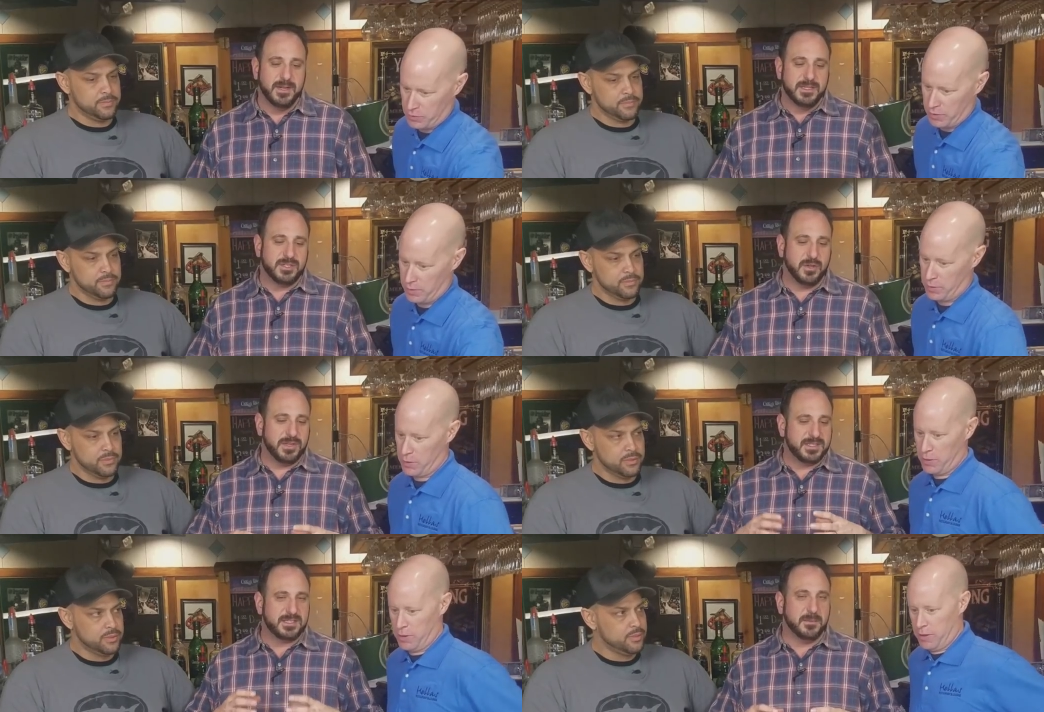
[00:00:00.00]
Speaker 1: So
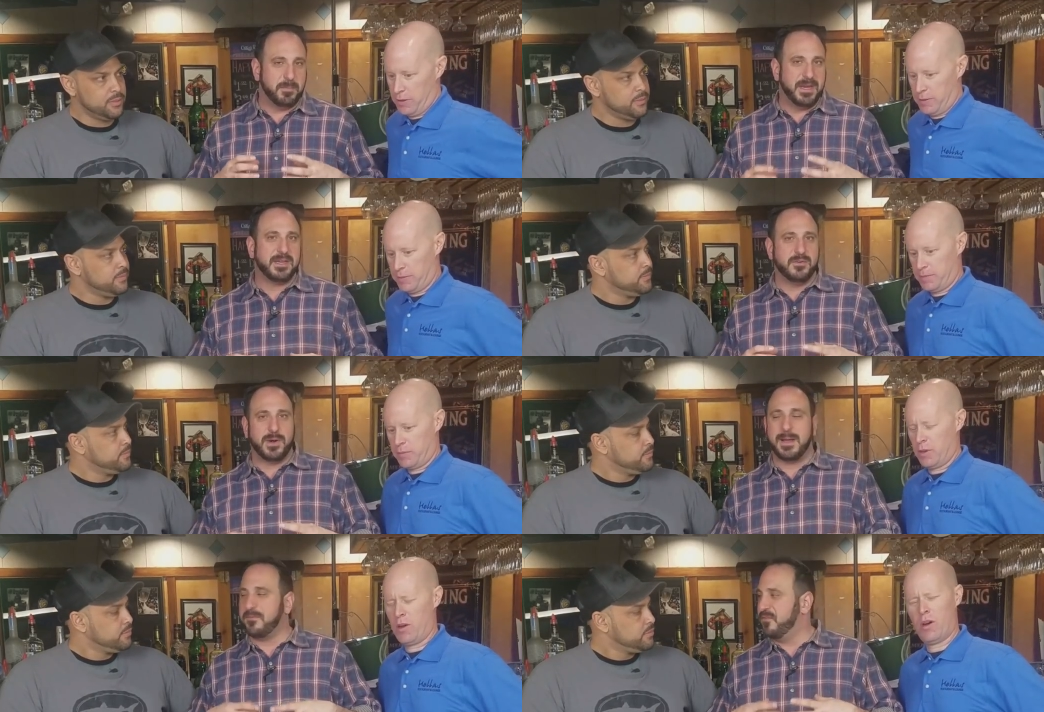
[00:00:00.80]
this is a bacon
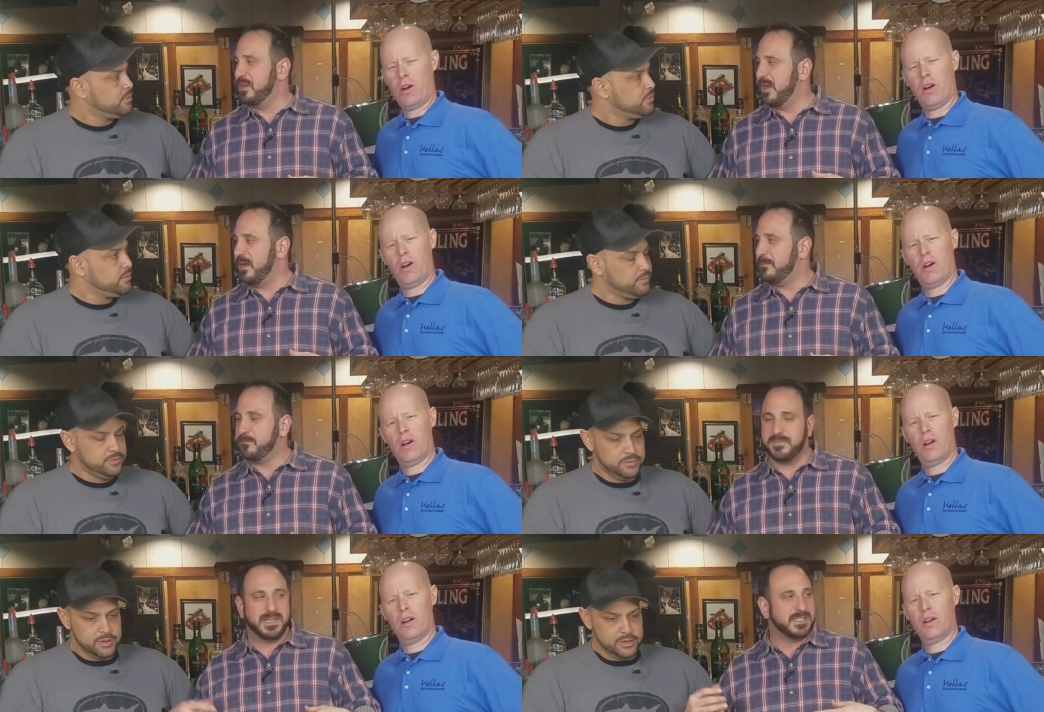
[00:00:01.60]
wrapped filet that's